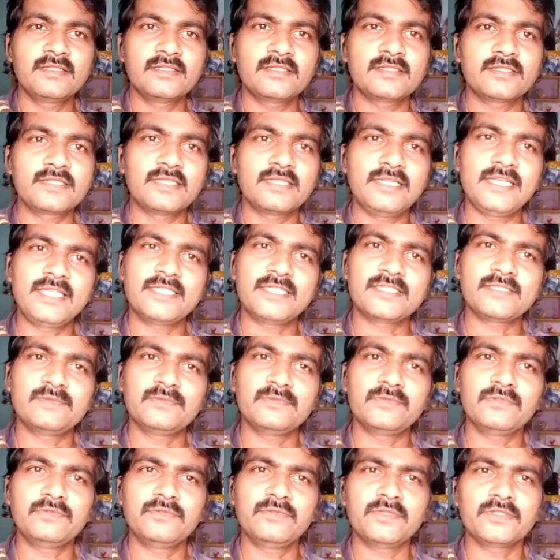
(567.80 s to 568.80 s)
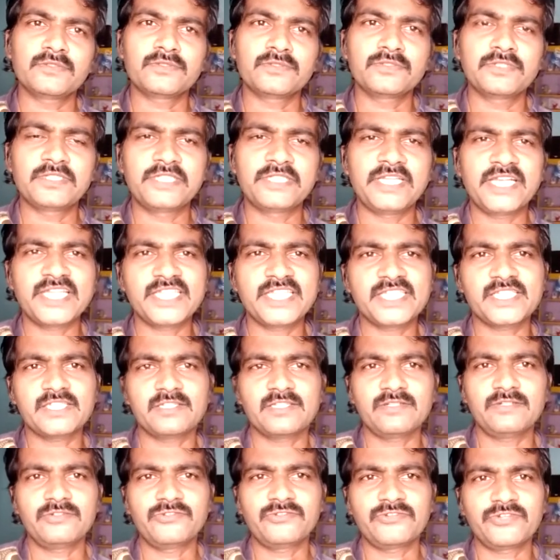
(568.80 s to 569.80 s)
So let's move on to the next
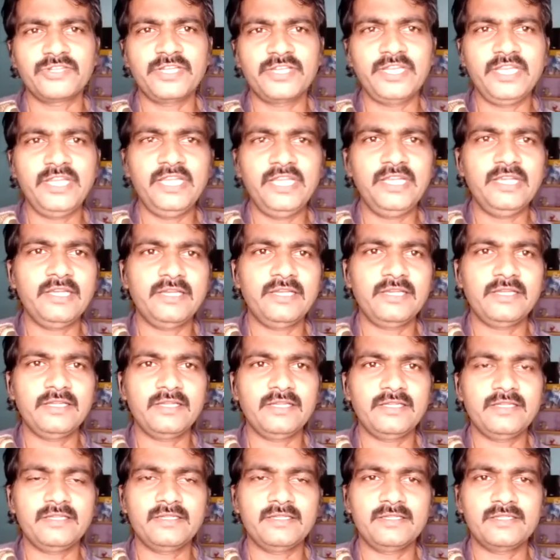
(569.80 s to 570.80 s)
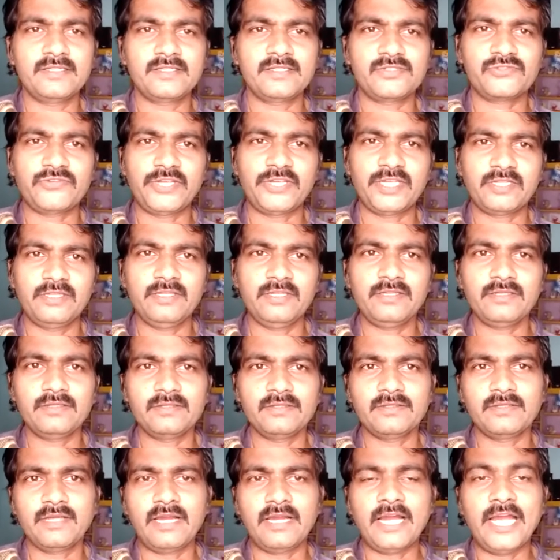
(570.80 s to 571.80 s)
literary technique,
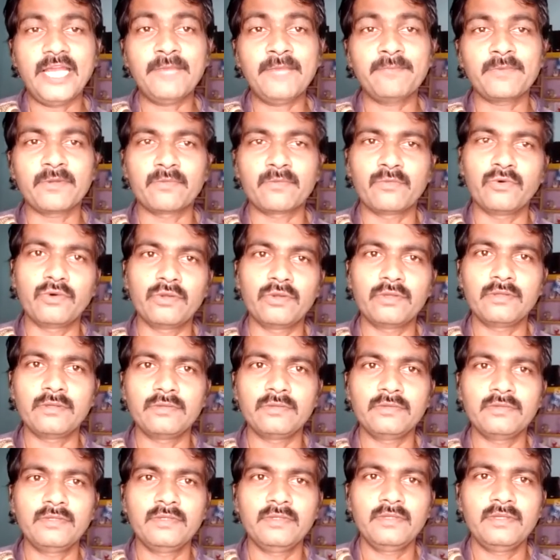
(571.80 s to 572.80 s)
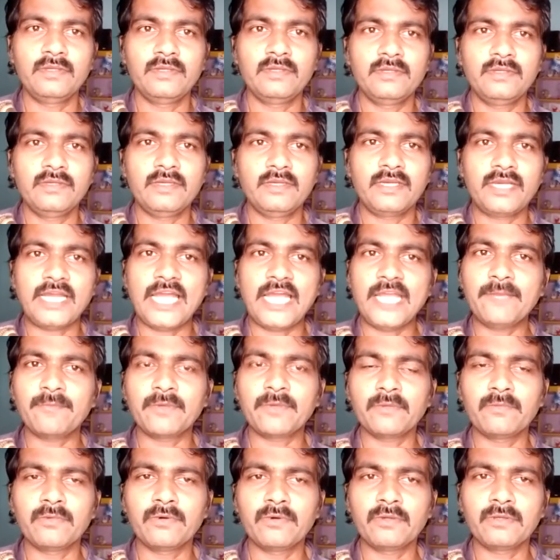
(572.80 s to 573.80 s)
hyperbole. A
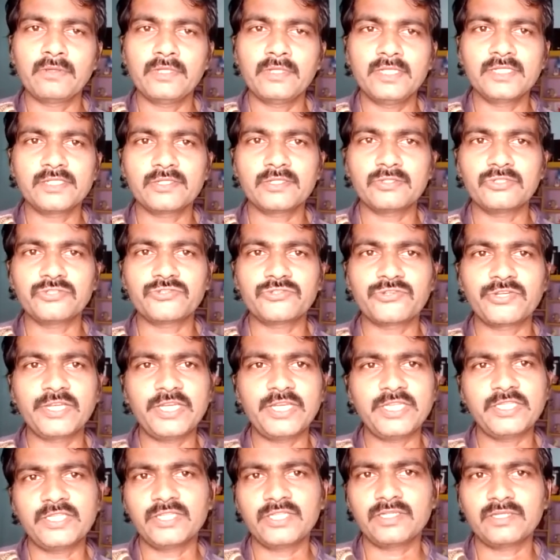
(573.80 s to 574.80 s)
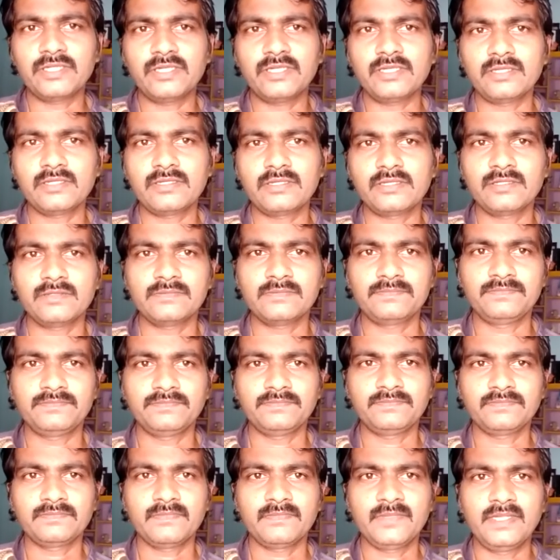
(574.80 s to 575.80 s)
hyperbole is a literary technique.
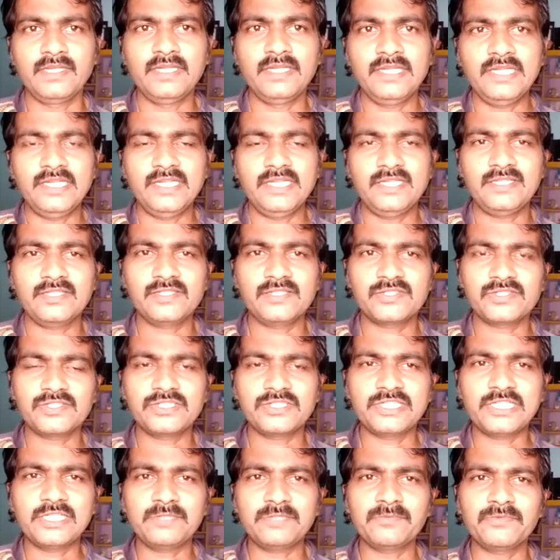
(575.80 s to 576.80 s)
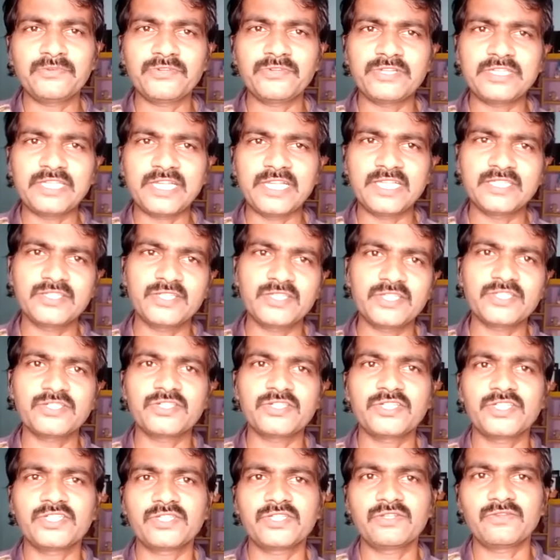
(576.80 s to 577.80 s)
It is a deliberate
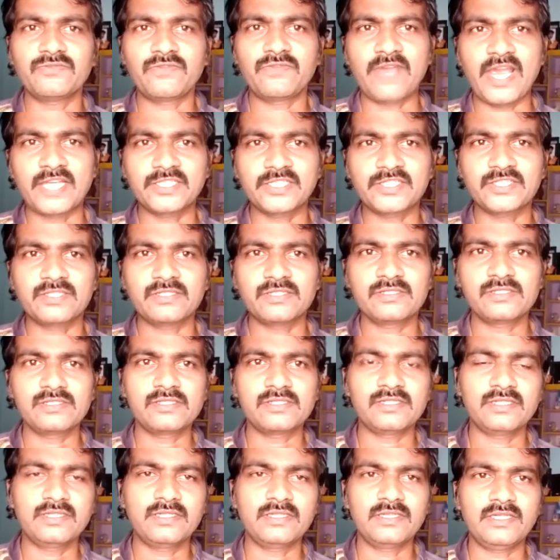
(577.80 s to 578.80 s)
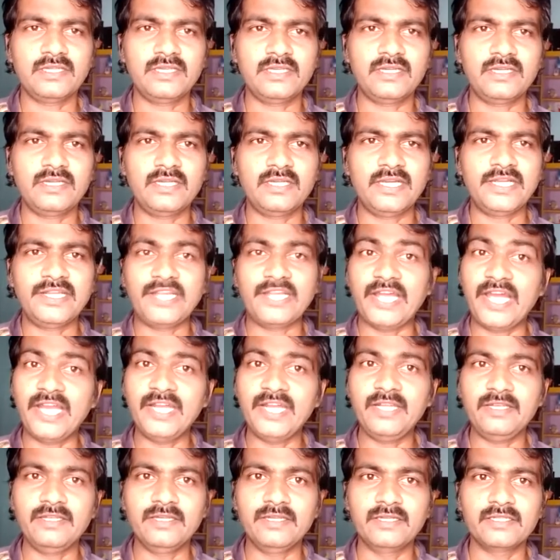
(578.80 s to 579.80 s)
exaggeration of actions and
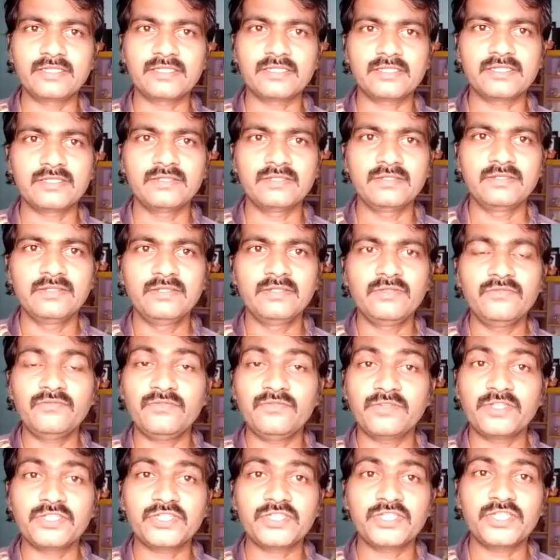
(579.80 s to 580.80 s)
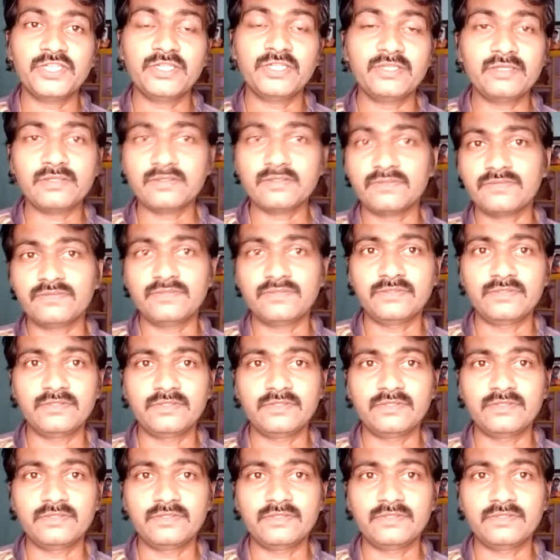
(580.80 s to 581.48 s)
ideas for the sake of